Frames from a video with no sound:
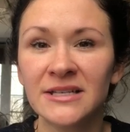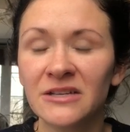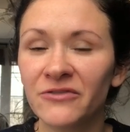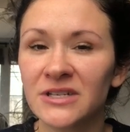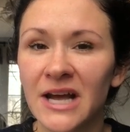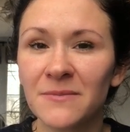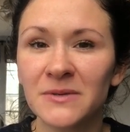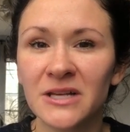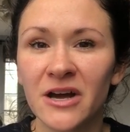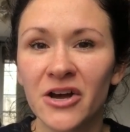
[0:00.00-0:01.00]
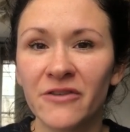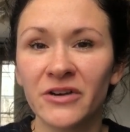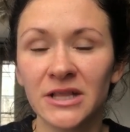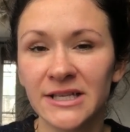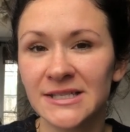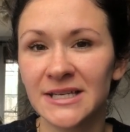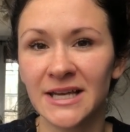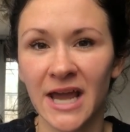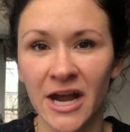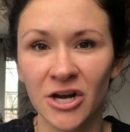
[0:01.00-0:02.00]
different types of holistic
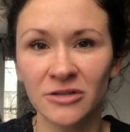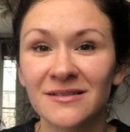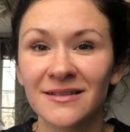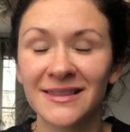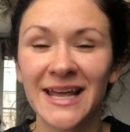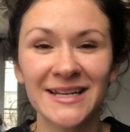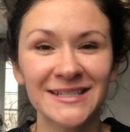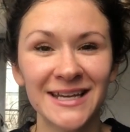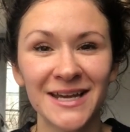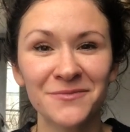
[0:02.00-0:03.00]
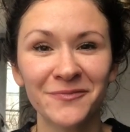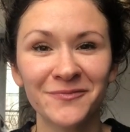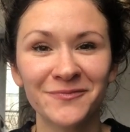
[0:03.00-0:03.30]
care. Thanks again.